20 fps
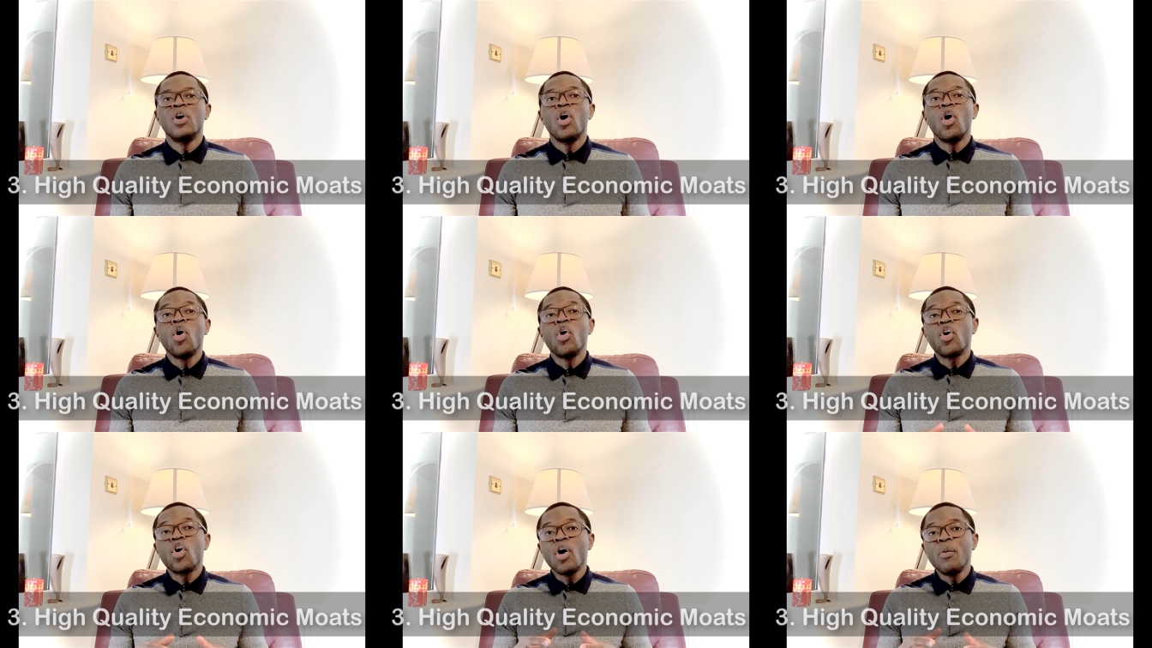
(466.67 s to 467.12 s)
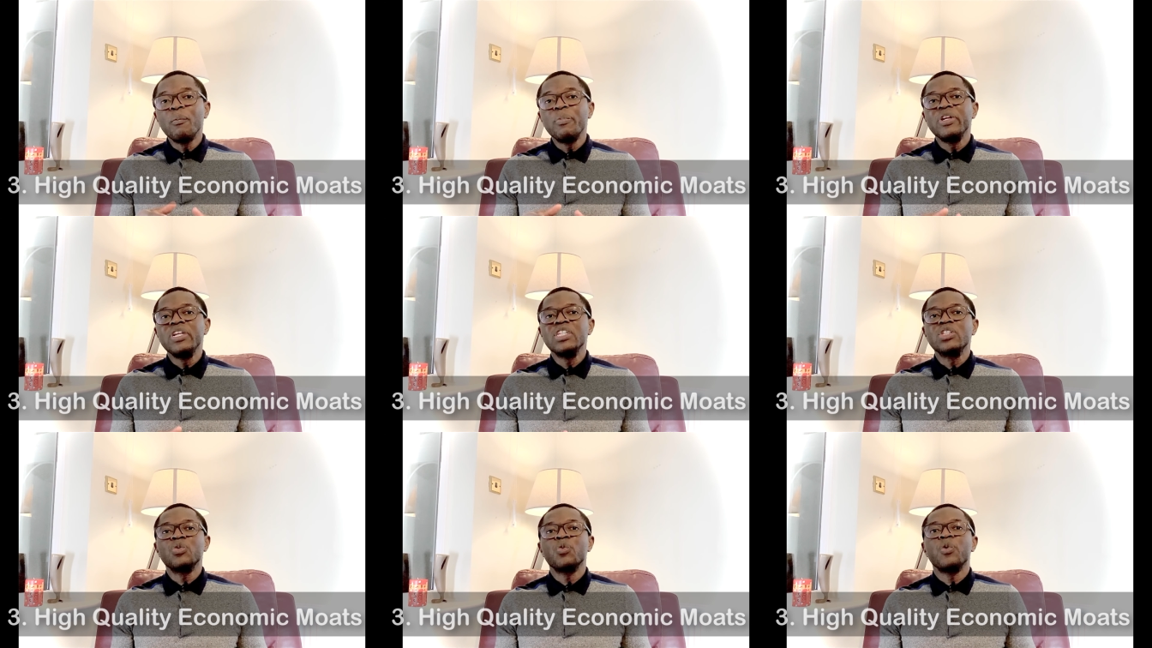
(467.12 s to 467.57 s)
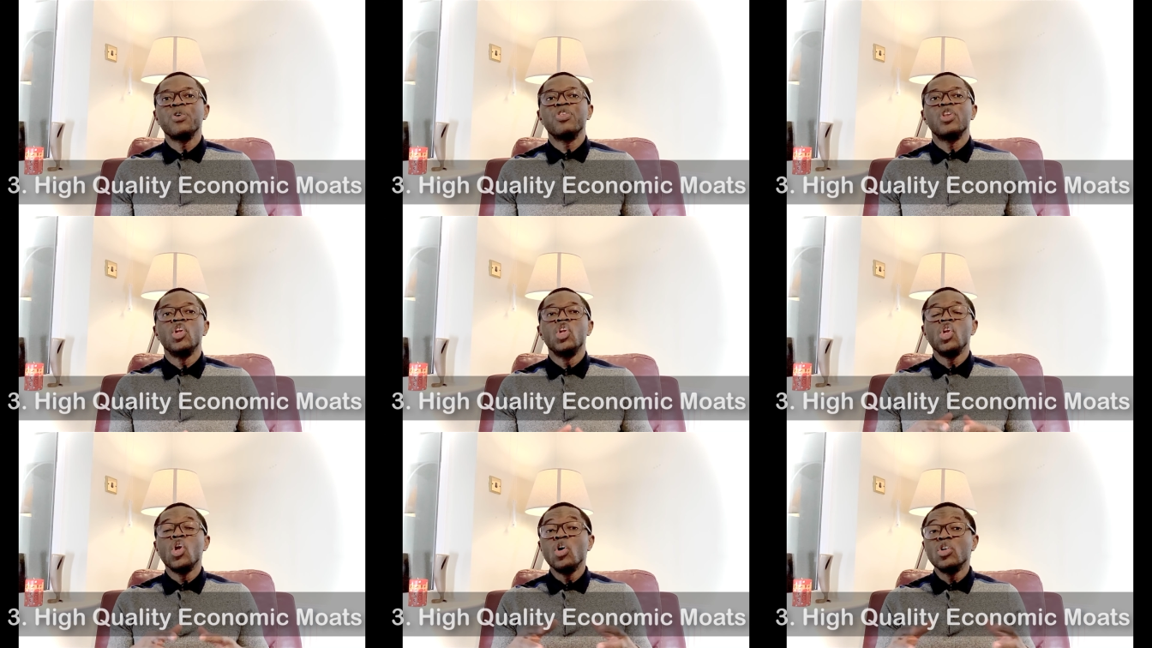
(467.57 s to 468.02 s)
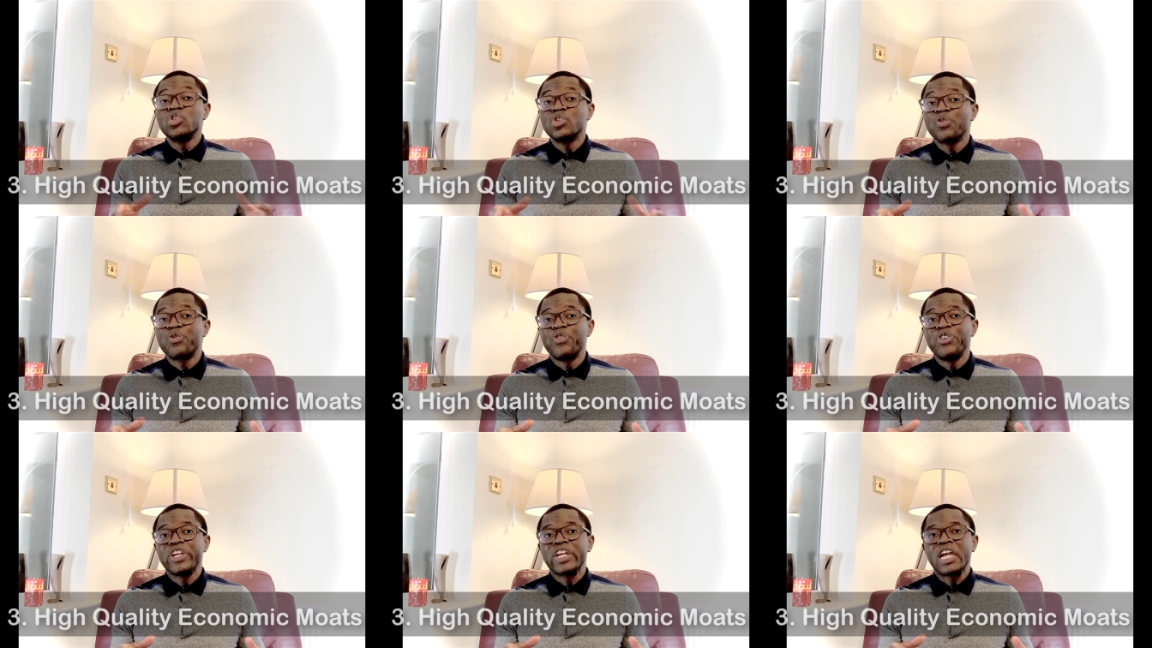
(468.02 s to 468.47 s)
or companies with lots of
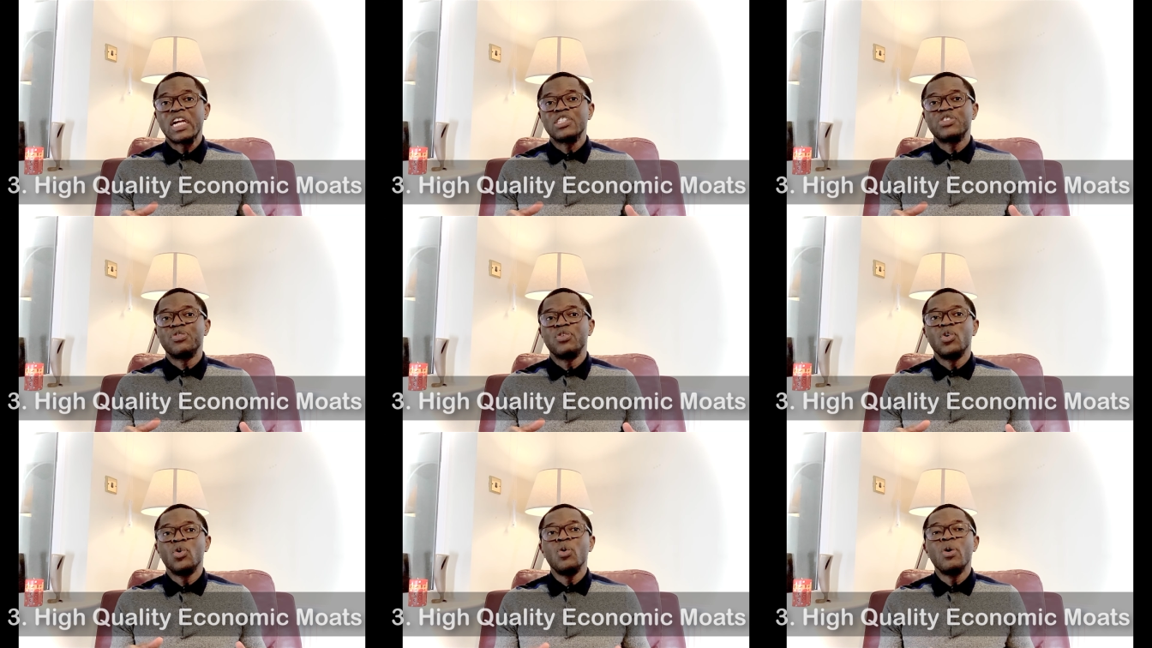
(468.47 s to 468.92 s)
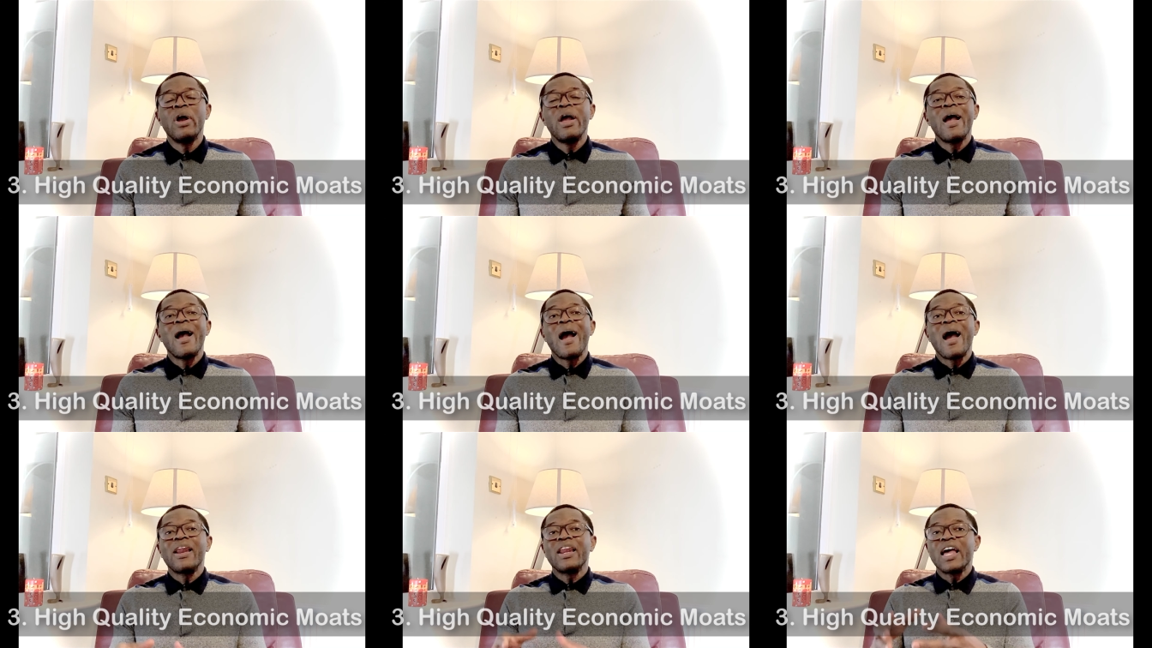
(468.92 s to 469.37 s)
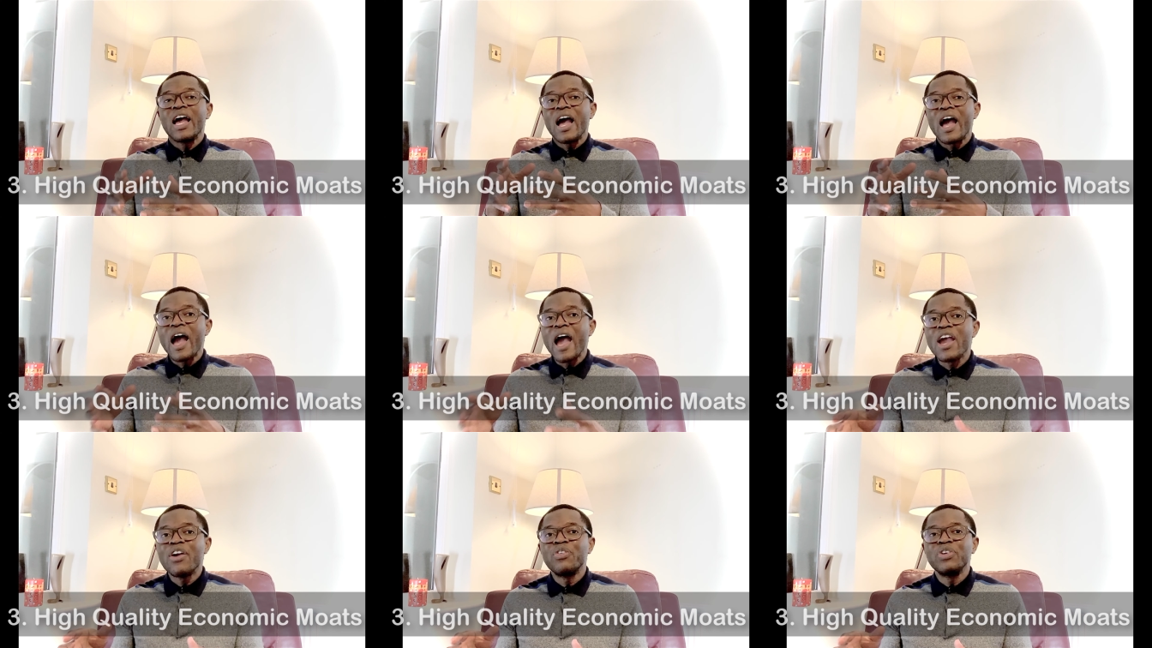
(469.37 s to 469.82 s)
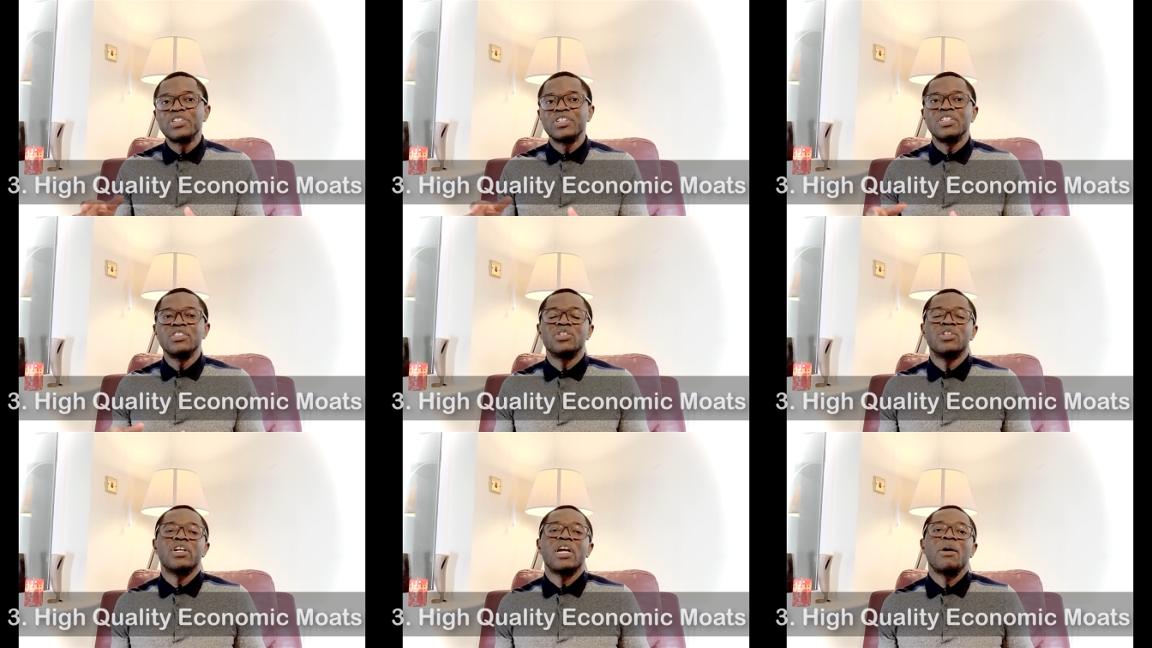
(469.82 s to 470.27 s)
free cash flow and high
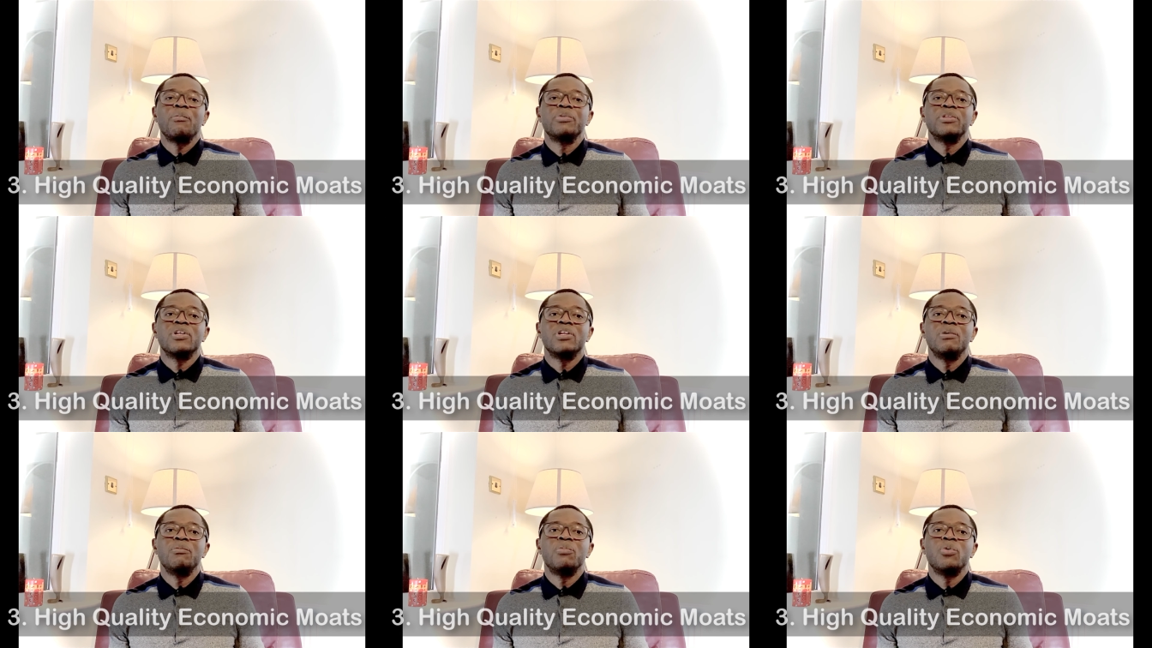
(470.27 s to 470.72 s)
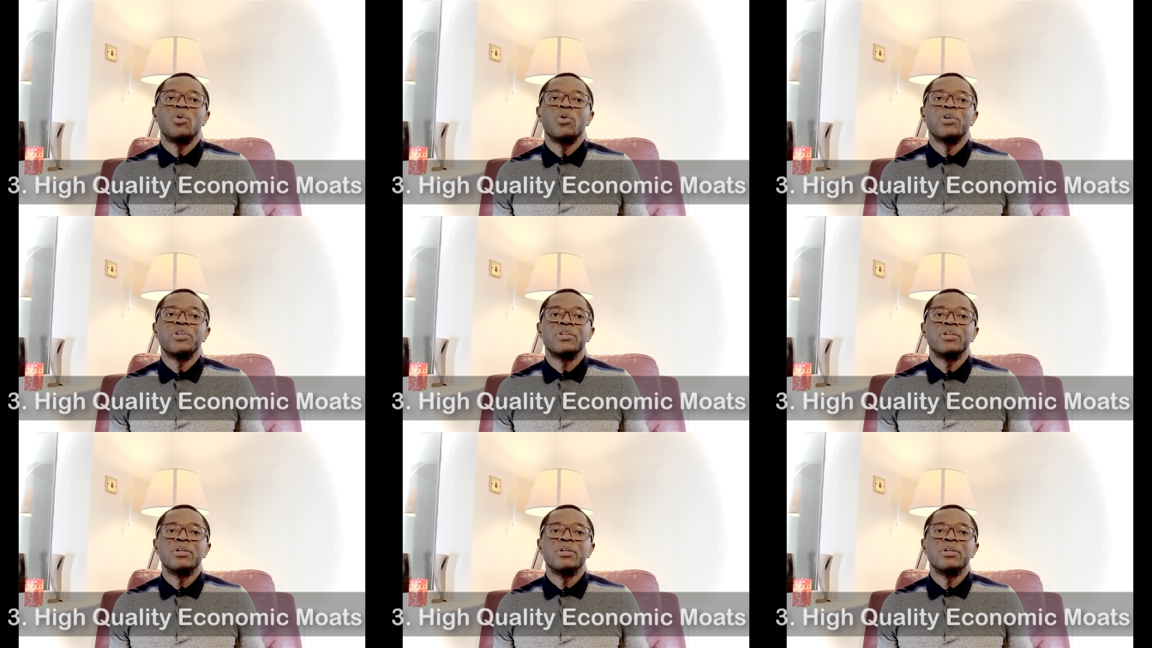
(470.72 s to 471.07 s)
returns on capital employed.